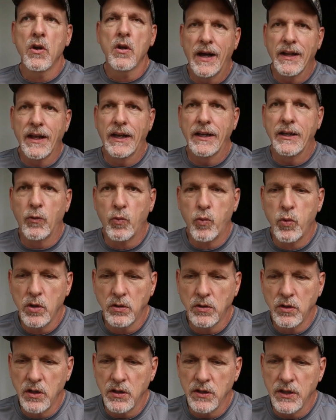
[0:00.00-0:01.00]
I like to
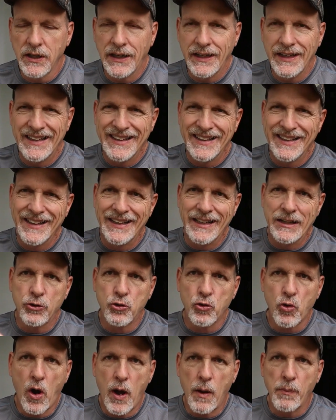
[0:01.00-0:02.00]
reel it, then I like to let it
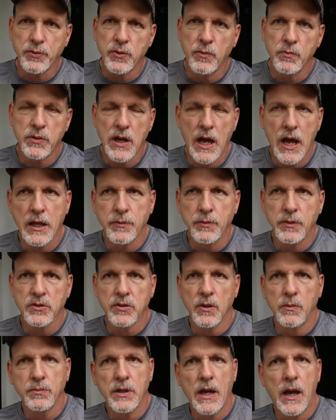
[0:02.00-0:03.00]
drop sometimes, but
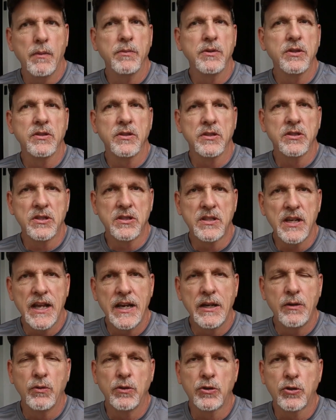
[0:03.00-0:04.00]
sometimes just a
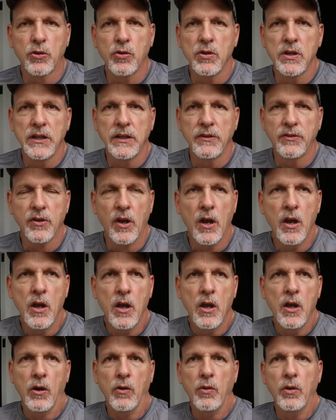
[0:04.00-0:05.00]
steady retrieve
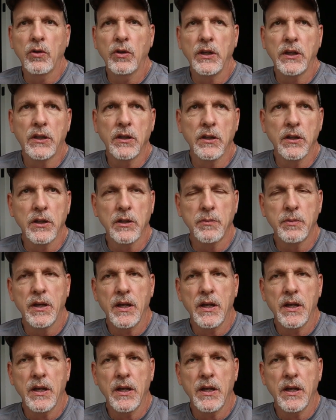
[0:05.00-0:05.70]
really good.